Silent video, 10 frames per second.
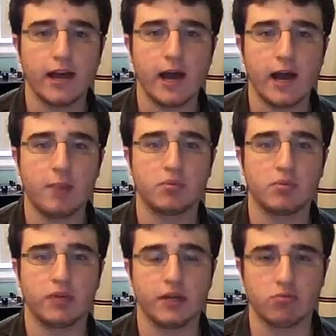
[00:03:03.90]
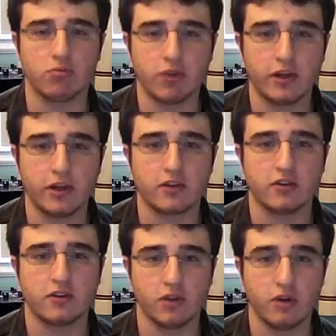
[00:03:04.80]
Ahab play really
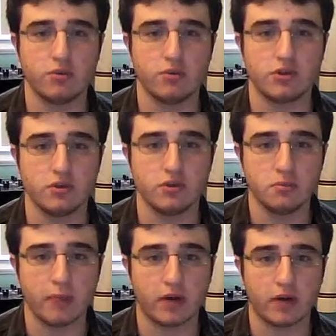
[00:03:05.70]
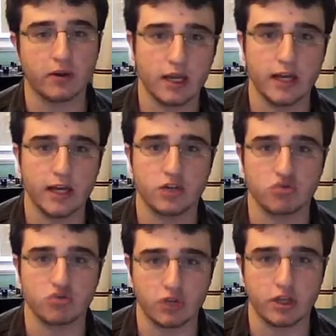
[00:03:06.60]
slow doom metal, and
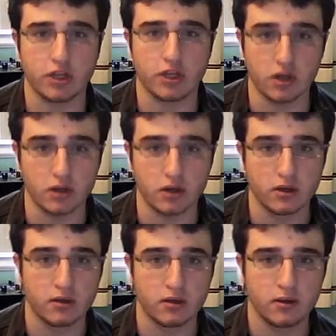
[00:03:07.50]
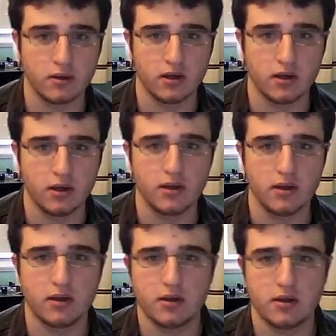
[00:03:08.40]
it's really good.
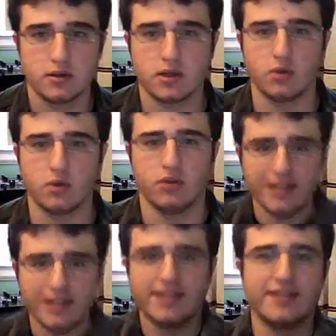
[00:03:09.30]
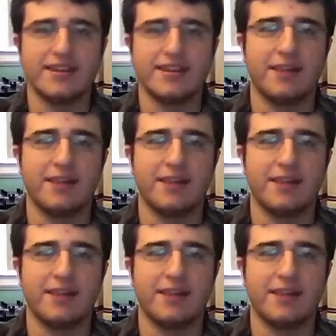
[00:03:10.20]
So listen to